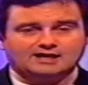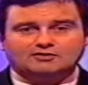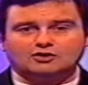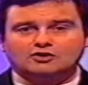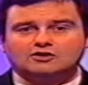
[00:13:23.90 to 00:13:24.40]
have
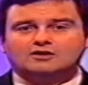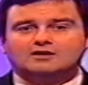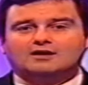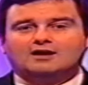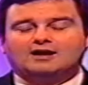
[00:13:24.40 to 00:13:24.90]
a look
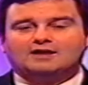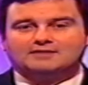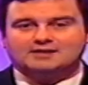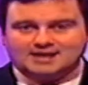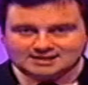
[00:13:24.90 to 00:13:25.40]
at
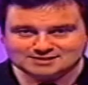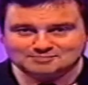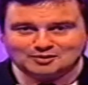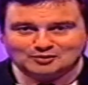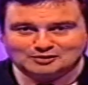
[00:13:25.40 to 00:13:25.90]
the next
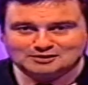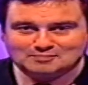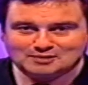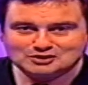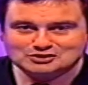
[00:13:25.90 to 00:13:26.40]
opponent, the
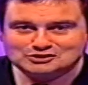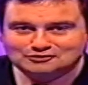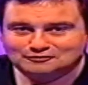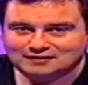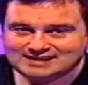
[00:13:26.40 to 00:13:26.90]
person
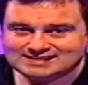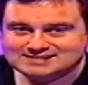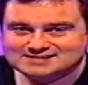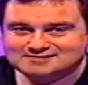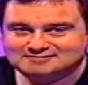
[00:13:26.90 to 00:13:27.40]
you'll face.